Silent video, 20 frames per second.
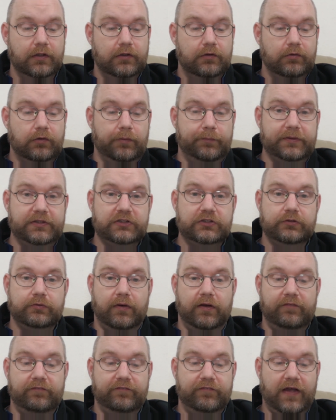Romans
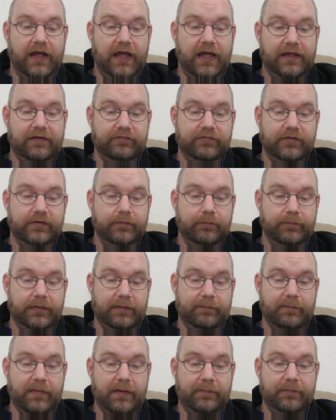12:5, be
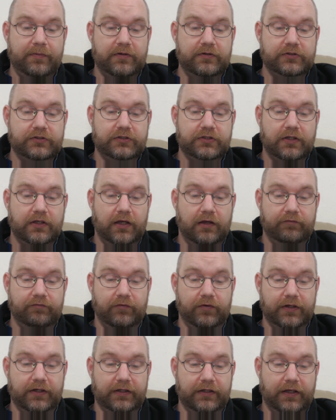members of
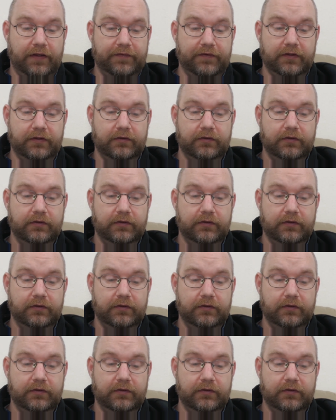one another.